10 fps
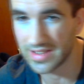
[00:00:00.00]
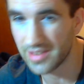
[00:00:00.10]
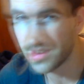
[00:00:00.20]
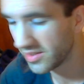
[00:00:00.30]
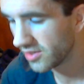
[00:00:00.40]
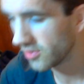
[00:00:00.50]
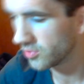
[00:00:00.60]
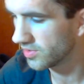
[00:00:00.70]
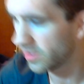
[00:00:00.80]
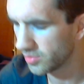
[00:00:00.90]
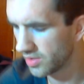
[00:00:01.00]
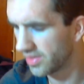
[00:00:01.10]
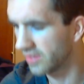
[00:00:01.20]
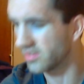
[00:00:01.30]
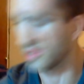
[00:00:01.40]
It's nothing new, it's been talked about
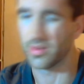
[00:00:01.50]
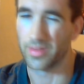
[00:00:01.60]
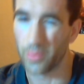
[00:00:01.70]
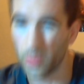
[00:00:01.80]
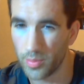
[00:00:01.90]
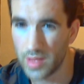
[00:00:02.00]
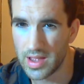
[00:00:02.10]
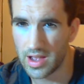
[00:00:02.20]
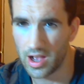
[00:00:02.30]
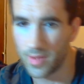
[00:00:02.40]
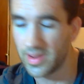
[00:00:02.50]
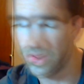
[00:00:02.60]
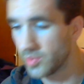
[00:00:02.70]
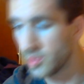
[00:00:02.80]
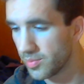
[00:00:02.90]
1,000 times in the forum. It
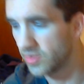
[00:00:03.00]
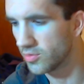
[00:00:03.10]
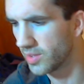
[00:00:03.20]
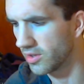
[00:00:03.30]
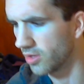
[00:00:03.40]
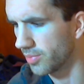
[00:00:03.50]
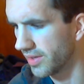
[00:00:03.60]
has been abused by a lot of